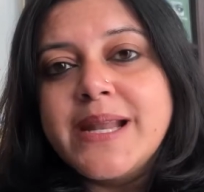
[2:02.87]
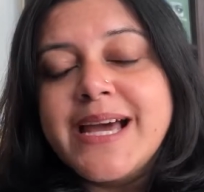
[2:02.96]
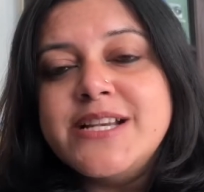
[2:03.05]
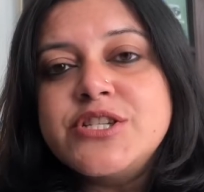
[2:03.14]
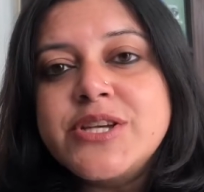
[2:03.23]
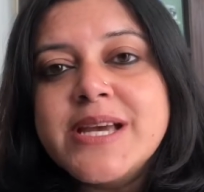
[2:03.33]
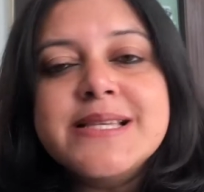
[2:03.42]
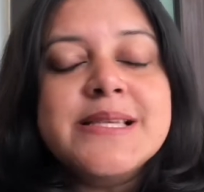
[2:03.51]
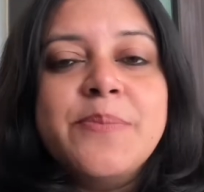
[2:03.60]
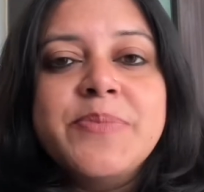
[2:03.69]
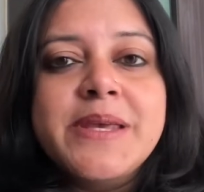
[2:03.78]
and share
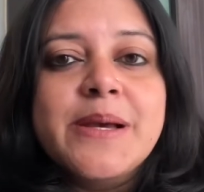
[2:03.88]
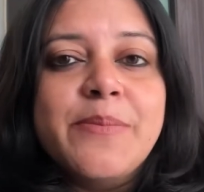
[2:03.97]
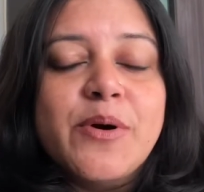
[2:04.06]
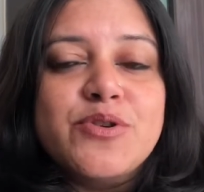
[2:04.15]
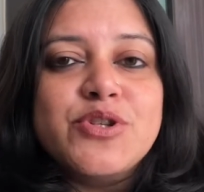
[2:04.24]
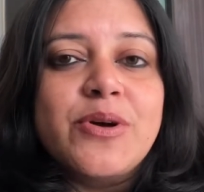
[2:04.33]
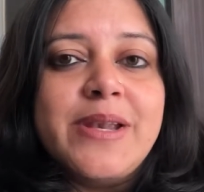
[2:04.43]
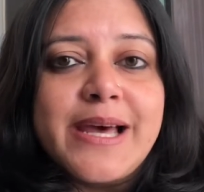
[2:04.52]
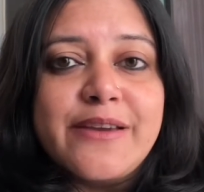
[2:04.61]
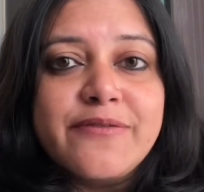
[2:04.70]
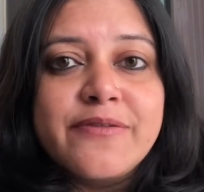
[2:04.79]
something about your
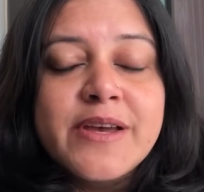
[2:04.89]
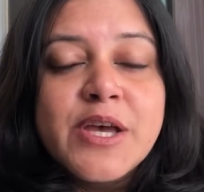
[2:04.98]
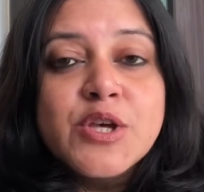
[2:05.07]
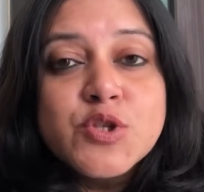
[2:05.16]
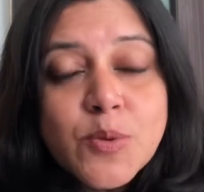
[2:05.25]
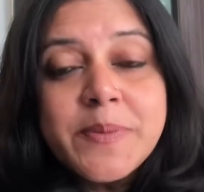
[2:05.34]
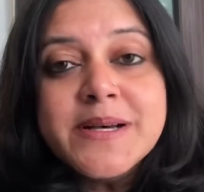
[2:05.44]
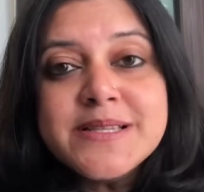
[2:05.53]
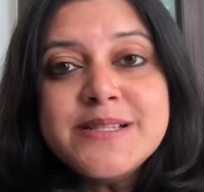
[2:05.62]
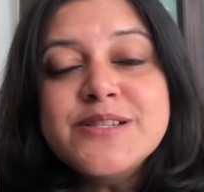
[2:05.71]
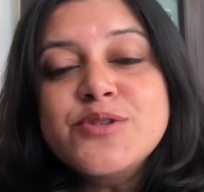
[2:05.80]
life. So
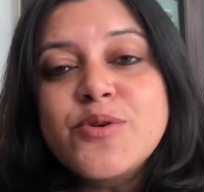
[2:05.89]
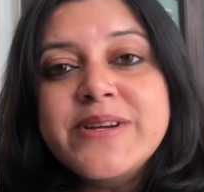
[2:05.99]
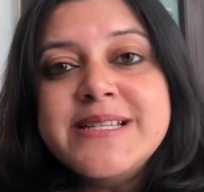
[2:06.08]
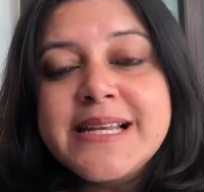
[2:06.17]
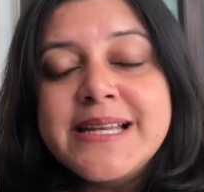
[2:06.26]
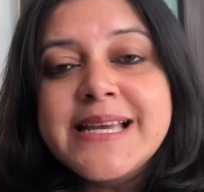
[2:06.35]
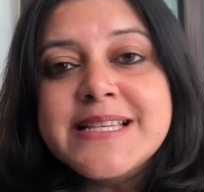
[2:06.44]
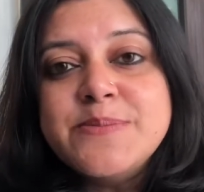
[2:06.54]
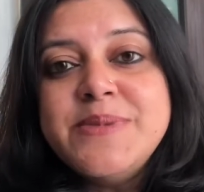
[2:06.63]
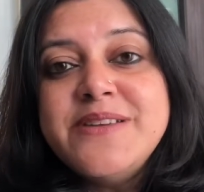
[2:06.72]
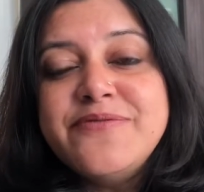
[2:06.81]
personal storytelling has
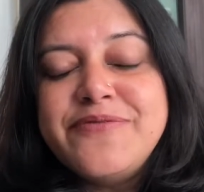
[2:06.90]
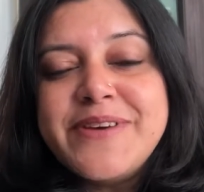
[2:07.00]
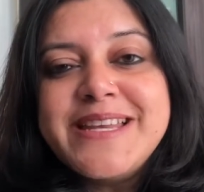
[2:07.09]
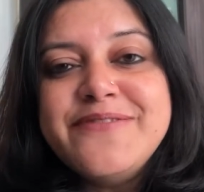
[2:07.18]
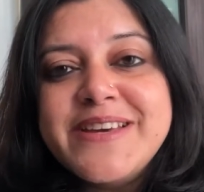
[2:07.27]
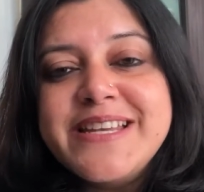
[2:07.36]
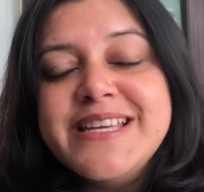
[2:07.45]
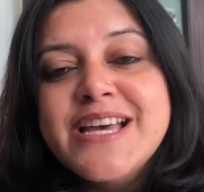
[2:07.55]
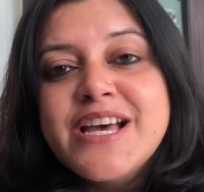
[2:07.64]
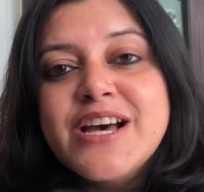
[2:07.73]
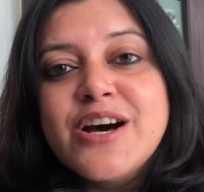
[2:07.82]
been very
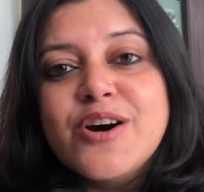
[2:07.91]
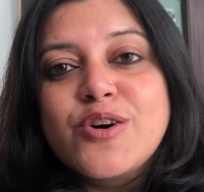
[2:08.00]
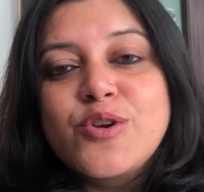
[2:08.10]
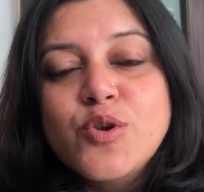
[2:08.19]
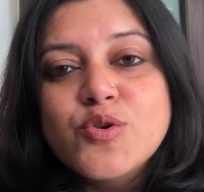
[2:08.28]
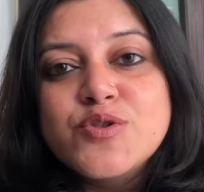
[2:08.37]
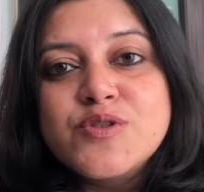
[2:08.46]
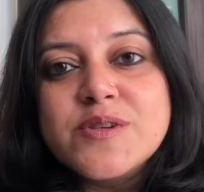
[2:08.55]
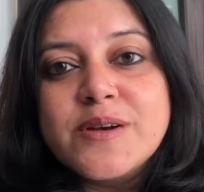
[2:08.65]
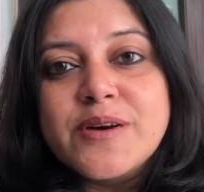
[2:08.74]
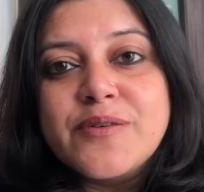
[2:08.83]
close
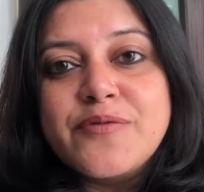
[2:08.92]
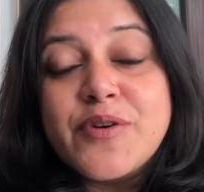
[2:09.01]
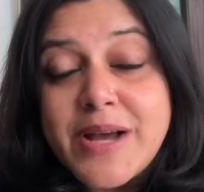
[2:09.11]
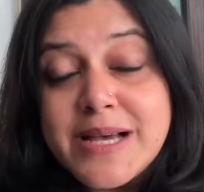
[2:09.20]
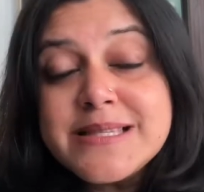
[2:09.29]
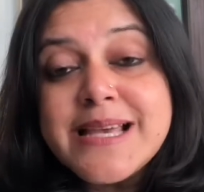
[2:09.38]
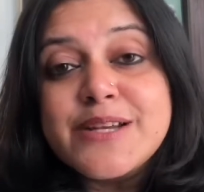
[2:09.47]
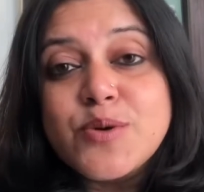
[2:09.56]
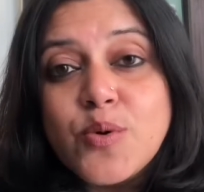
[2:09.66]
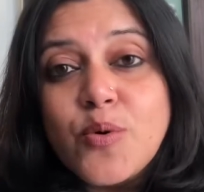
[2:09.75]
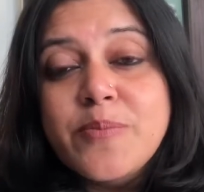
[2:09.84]
for us at
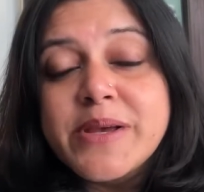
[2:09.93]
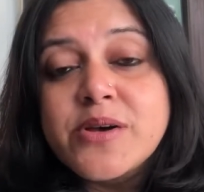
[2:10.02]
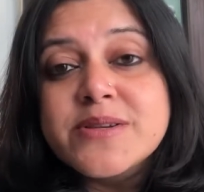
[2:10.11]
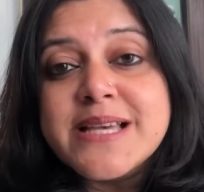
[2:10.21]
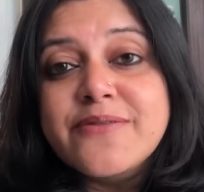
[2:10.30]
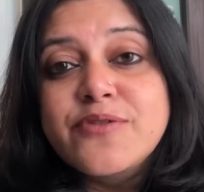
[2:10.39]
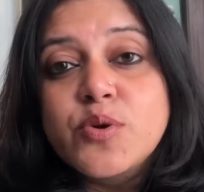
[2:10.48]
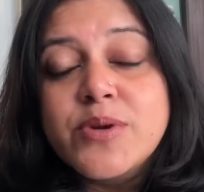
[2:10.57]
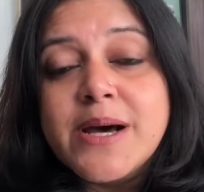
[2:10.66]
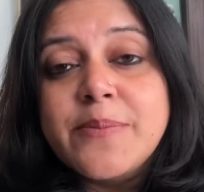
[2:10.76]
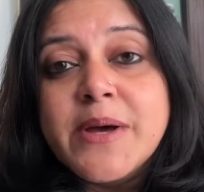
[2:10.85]
home, because I have
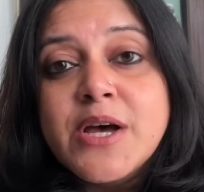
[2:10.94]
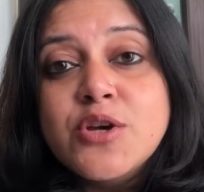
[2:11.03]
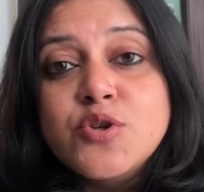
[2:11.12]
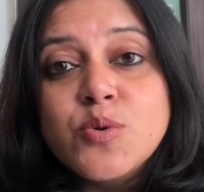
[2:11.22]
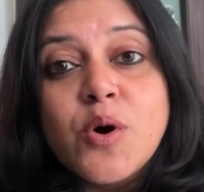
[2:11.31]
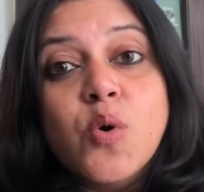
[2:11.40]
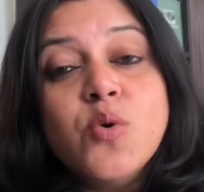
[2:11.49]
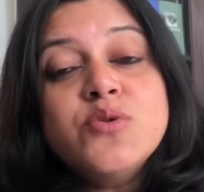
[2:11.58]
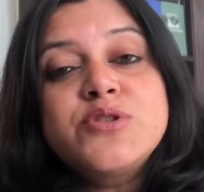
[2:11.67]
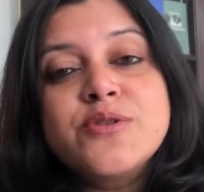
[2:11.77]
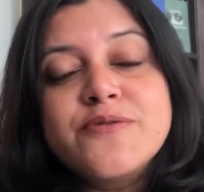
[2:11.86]
grown up to a
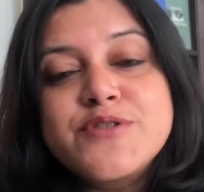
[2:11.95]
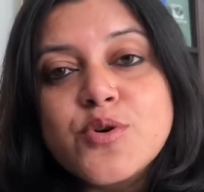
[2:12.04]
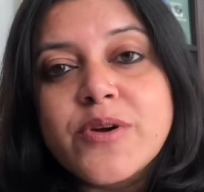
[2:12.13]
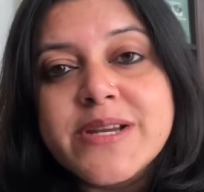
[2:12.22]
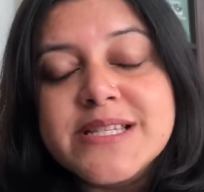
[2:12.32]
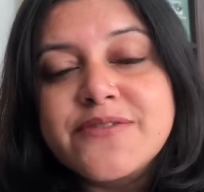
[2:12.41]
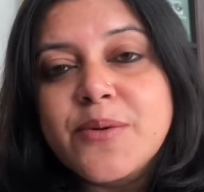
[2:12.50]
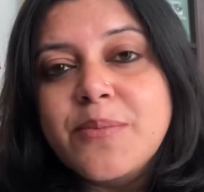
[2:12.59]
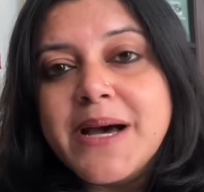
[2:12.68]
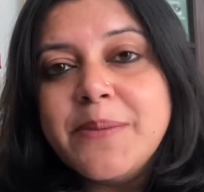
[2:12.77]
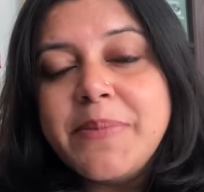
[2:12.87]
host of stories from
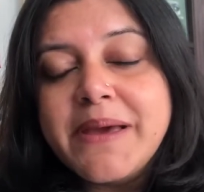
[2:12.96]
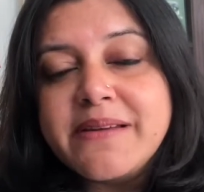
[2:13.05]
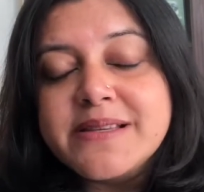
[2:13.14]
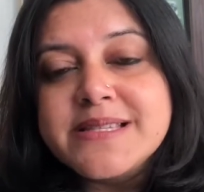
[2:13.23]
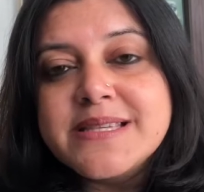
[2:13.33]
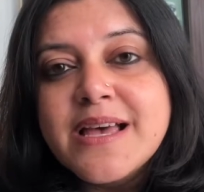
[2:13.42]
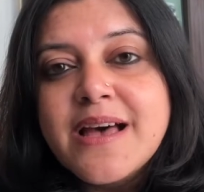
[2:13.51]
my parents,